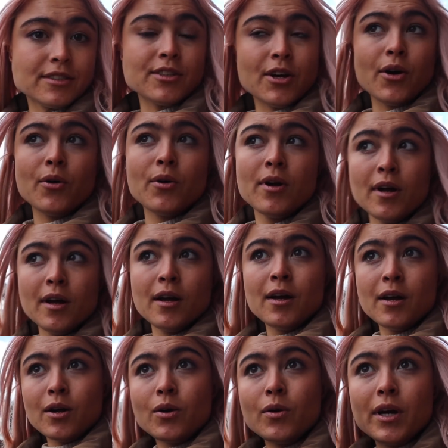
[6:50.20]
So
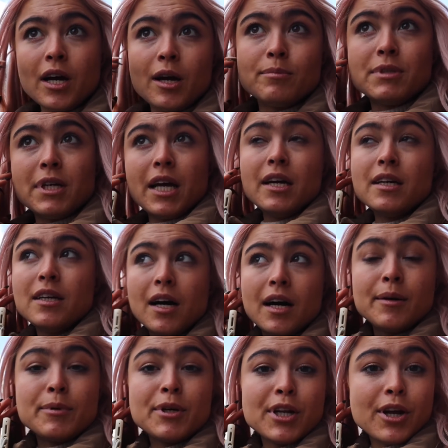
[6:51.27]
quick update,
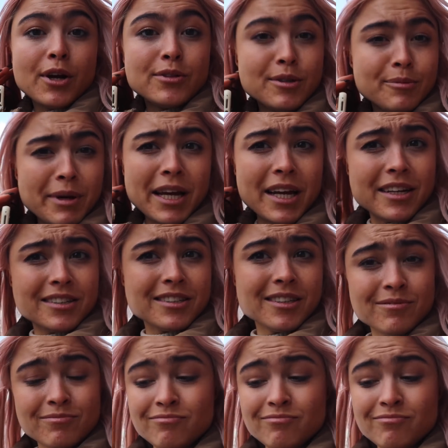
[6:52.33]
I'm gonna go to the beach.